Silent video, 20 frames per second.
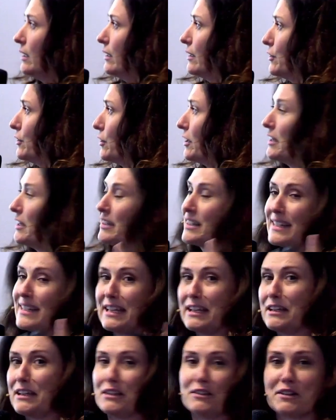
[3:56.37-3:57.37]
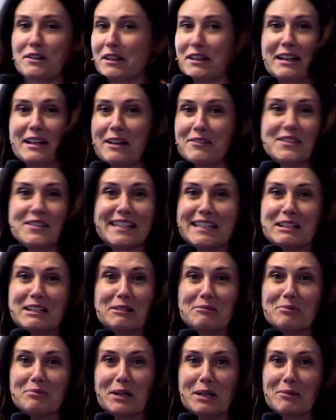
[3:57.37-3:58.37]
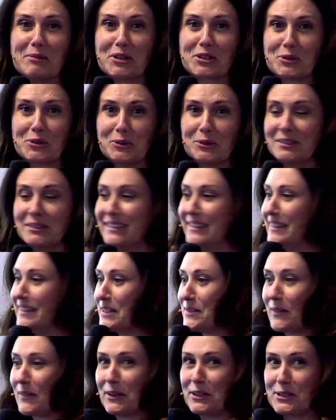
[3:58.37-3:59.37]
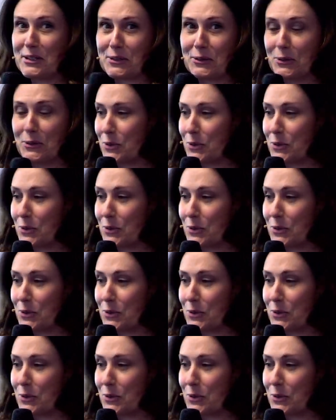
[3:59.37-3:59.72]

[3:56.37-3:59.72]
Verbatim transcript: you're going to see it. You're going to have seen it pretty much all in this very short